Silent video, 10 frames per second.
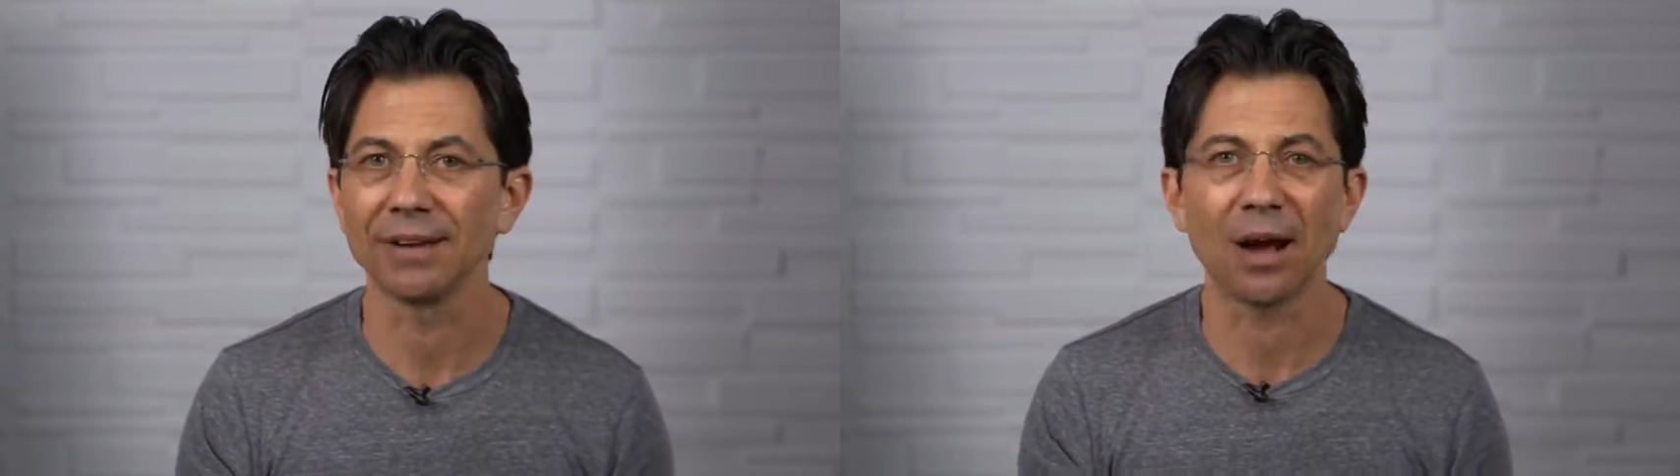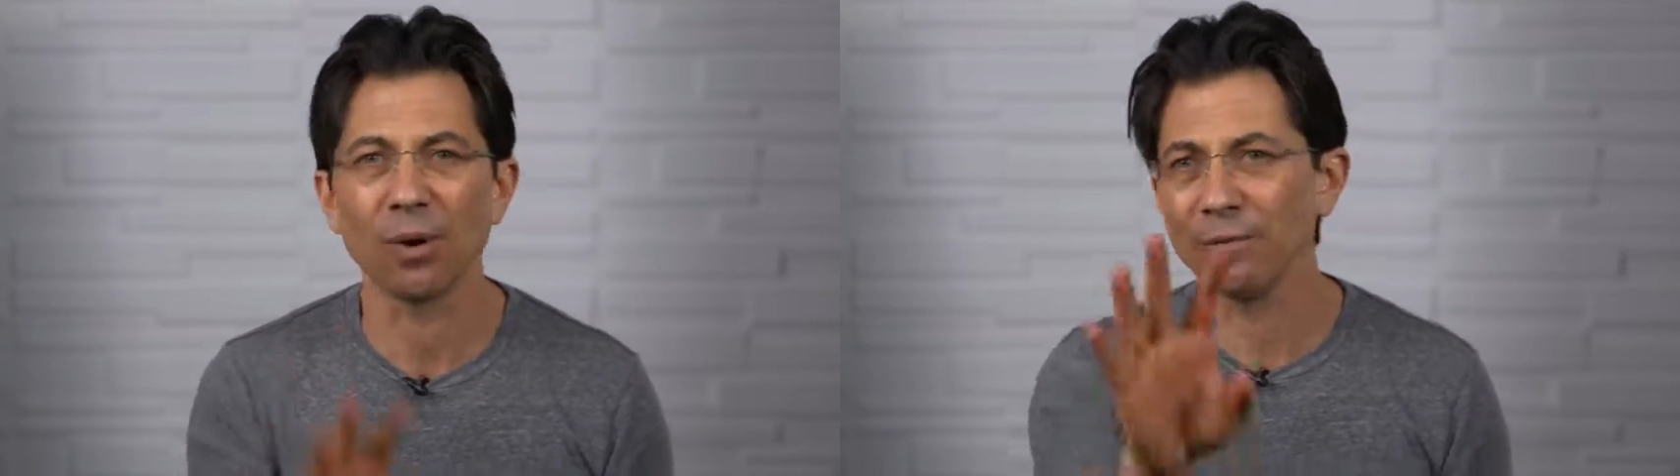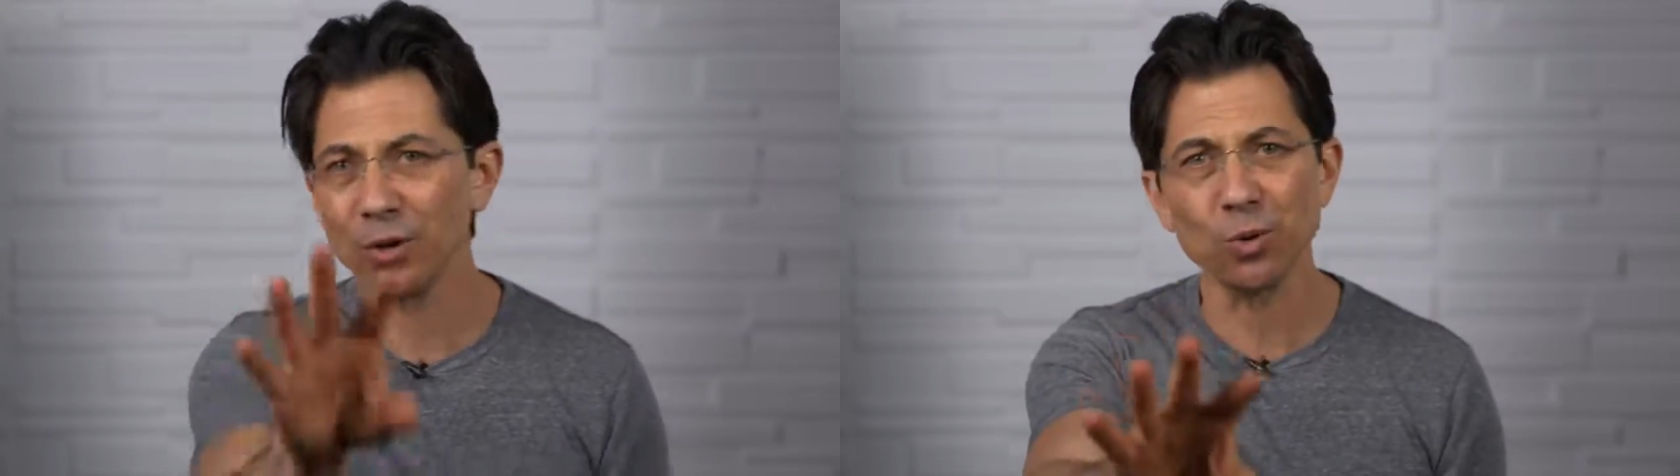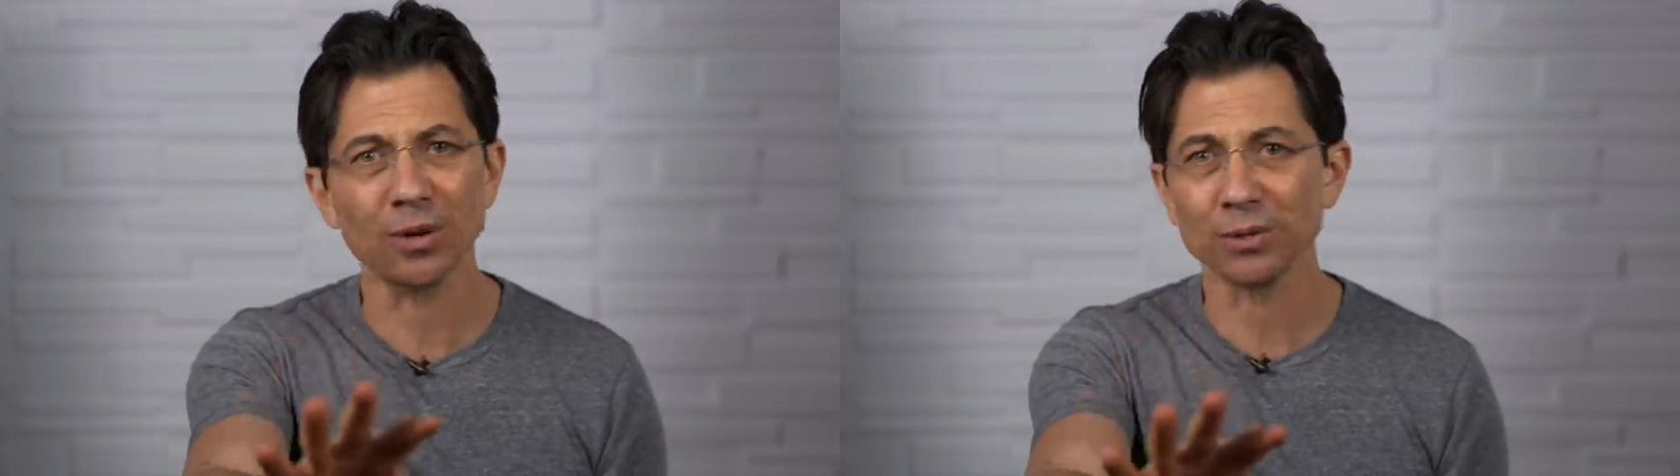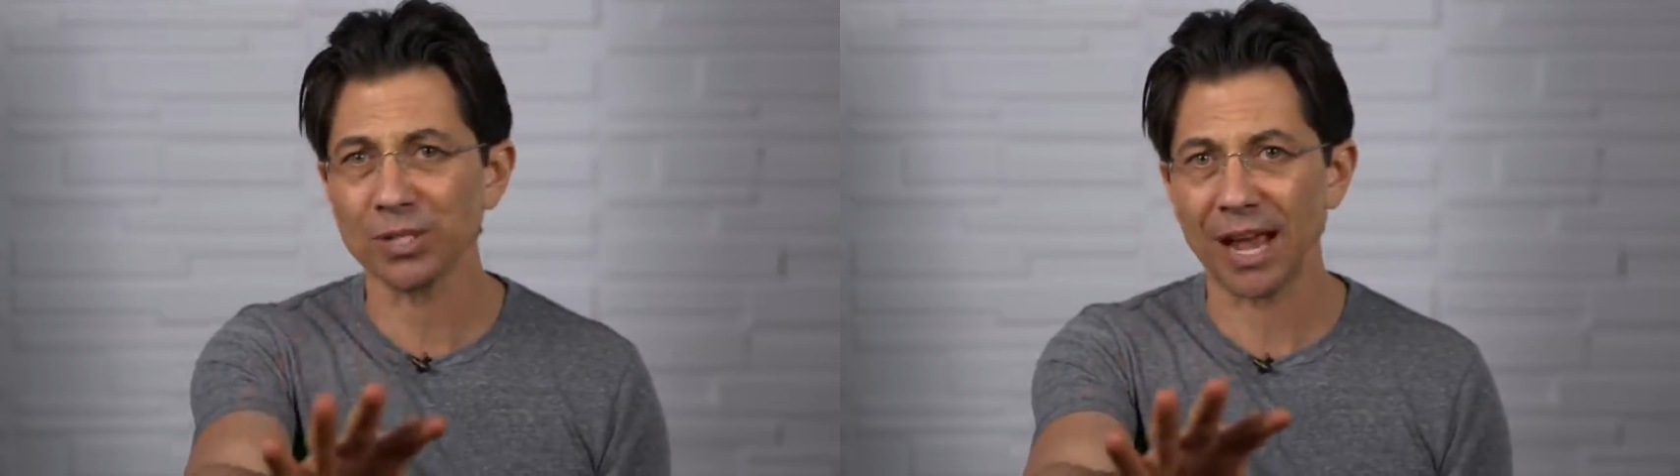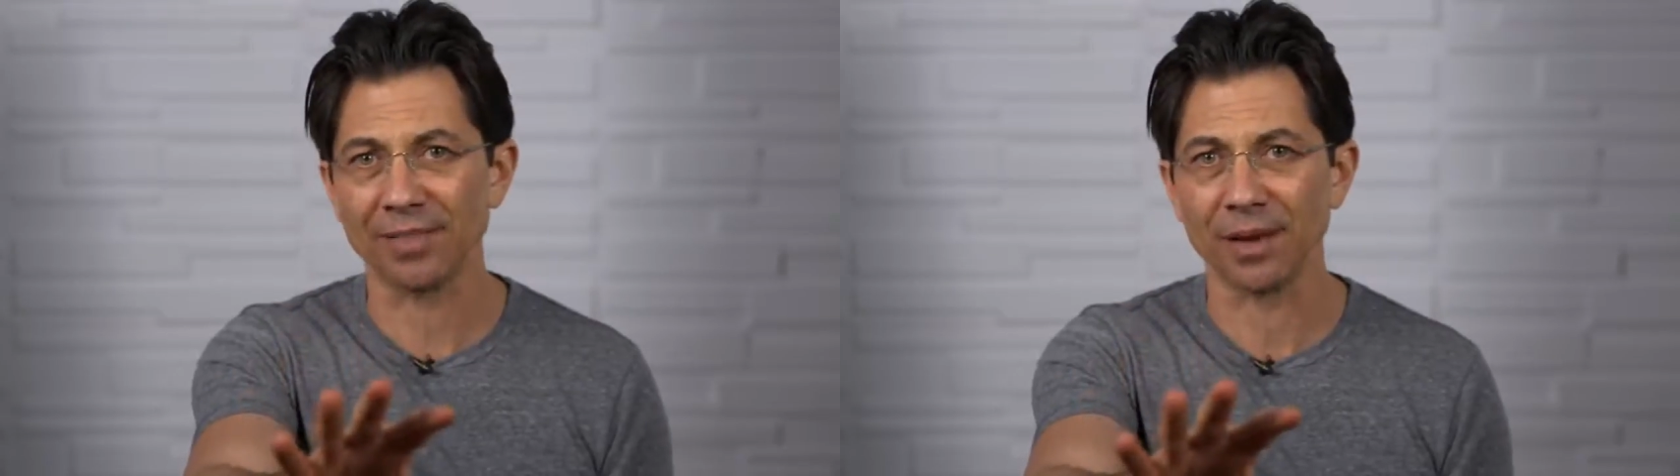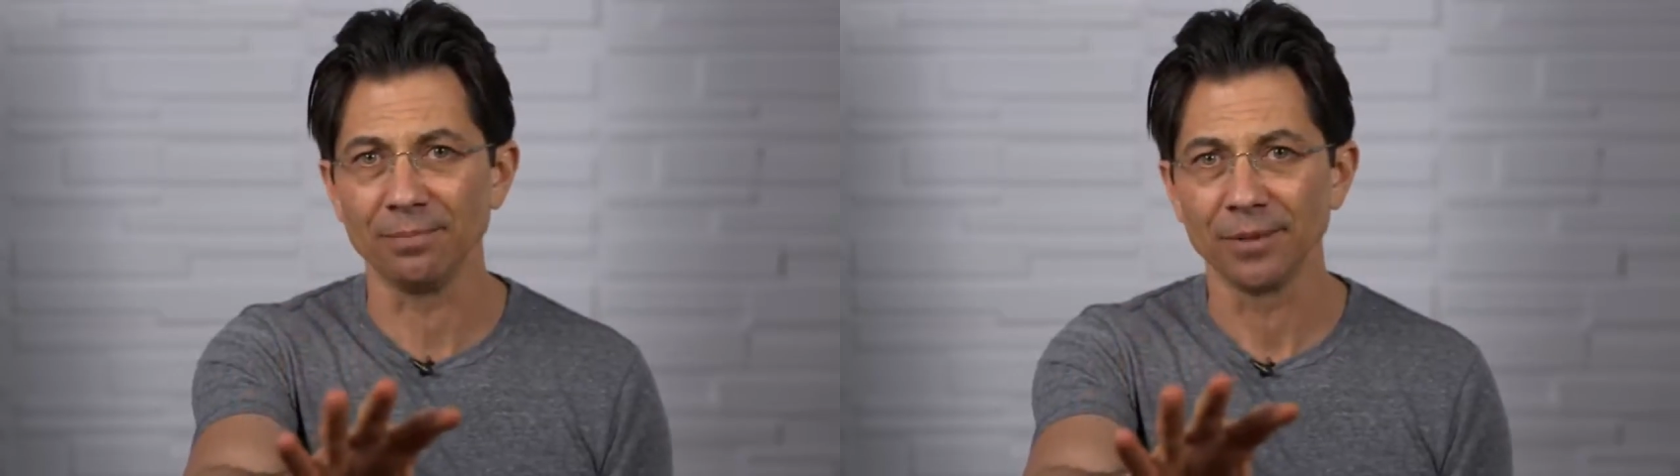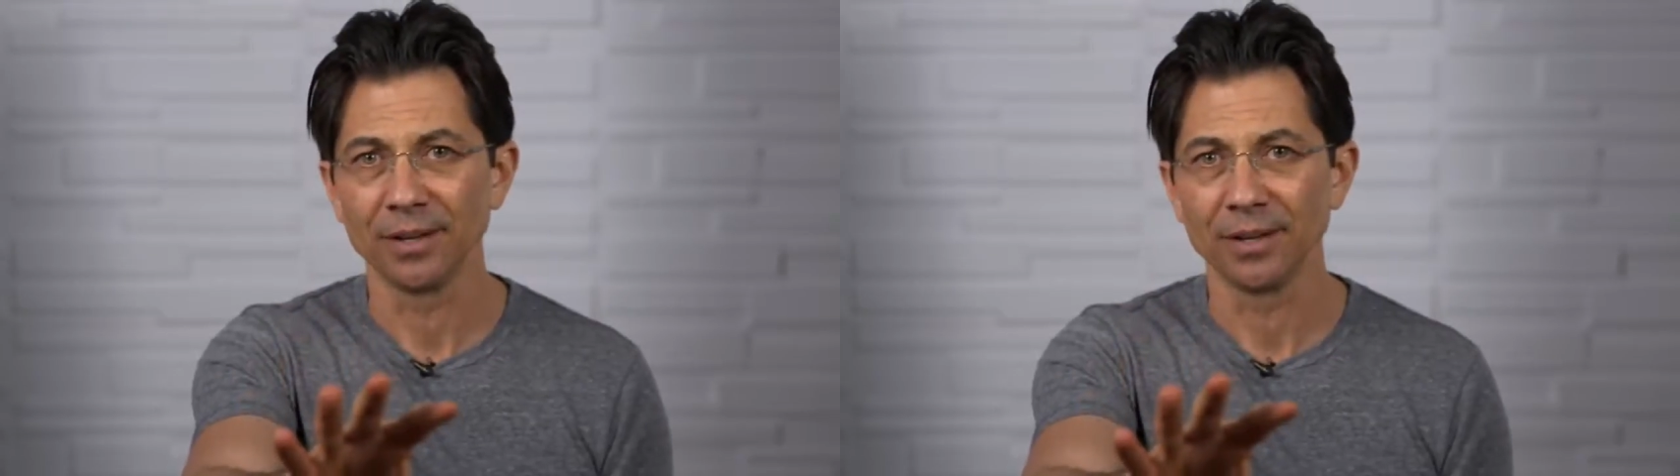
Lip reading: However you understand them,